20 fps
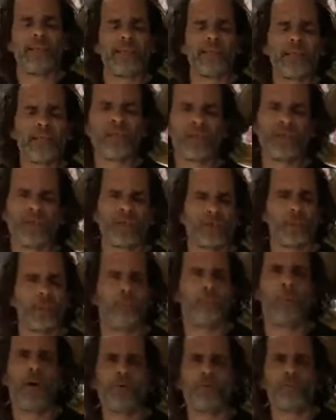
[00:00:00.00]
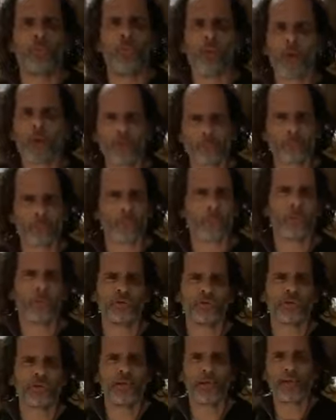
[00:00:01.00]
Dizzy is the most wonderful
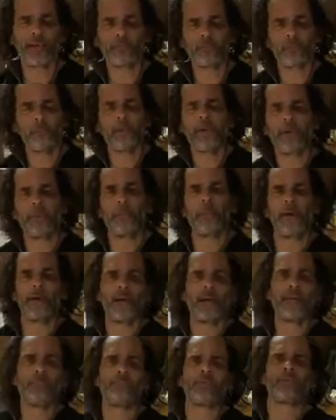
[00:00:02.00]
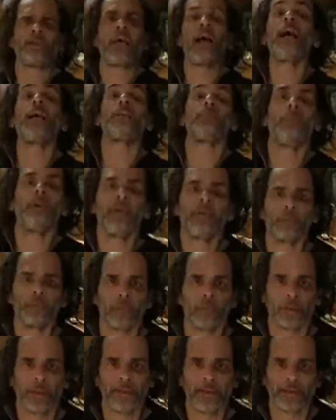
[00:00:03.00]
person I ever met in my life, besides Michael
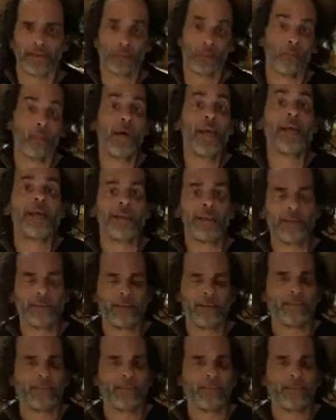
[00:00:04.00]
Blake and Wendy.